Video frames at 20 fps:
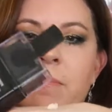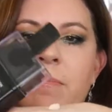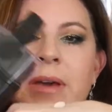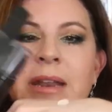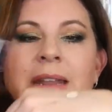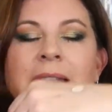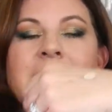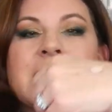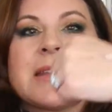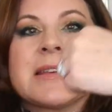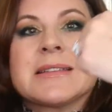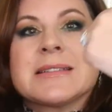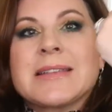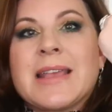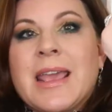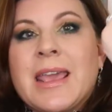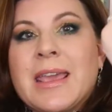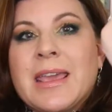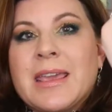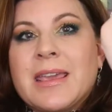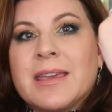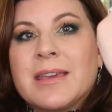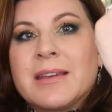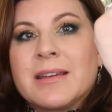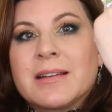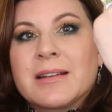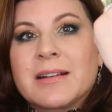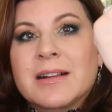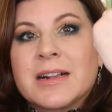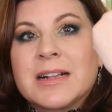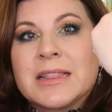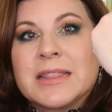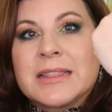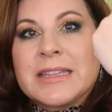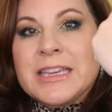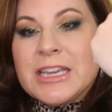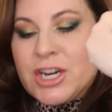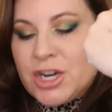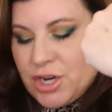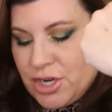but it is a
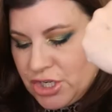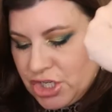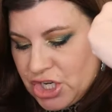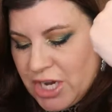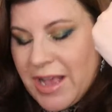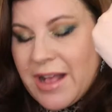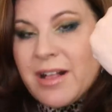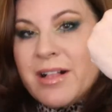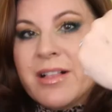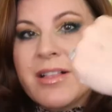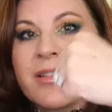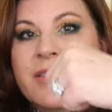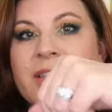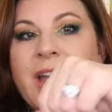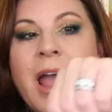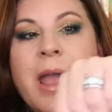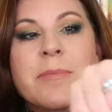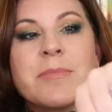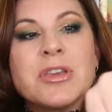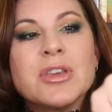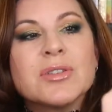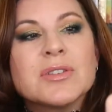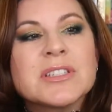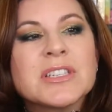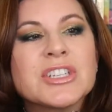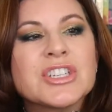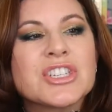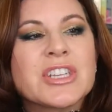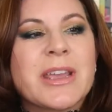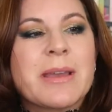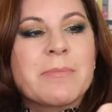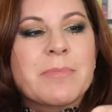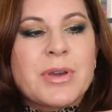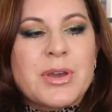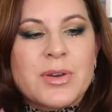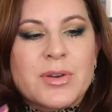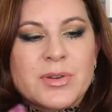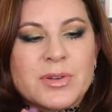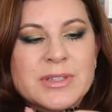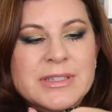clear gel. I'm used to
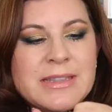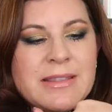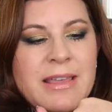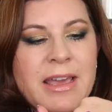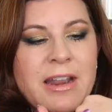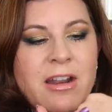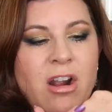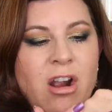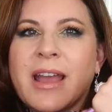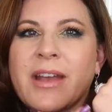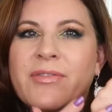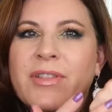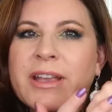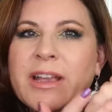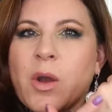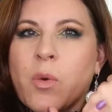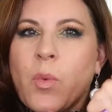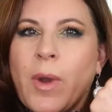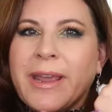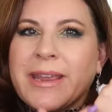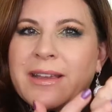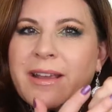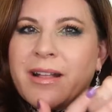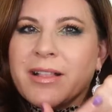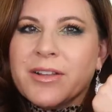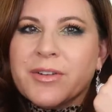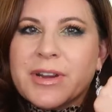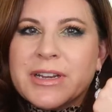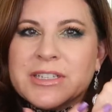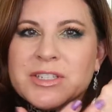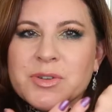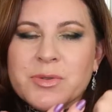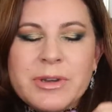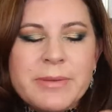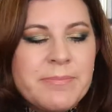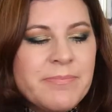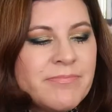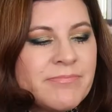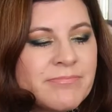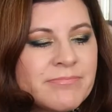shampoos that have like a white coloring to
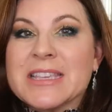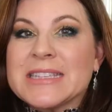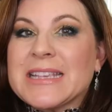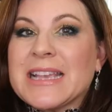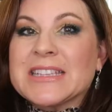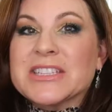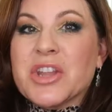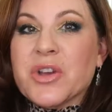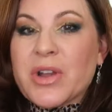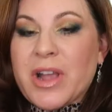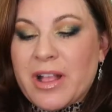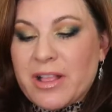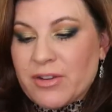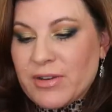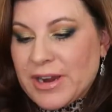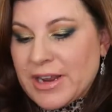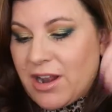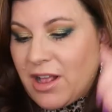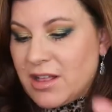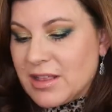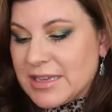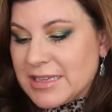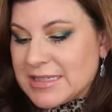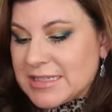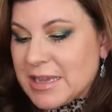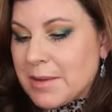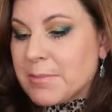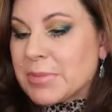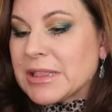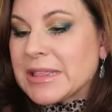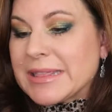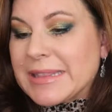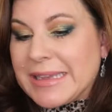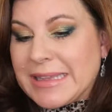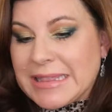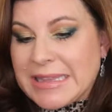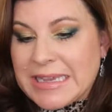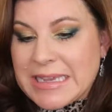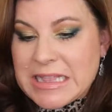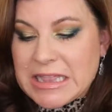them. This has no coloring at all. It's
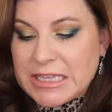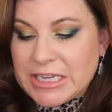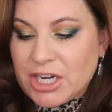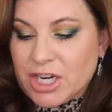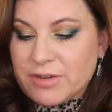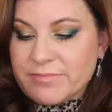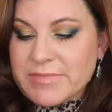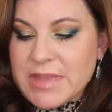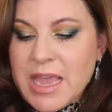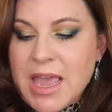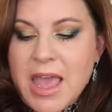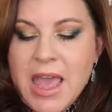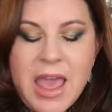completely clear.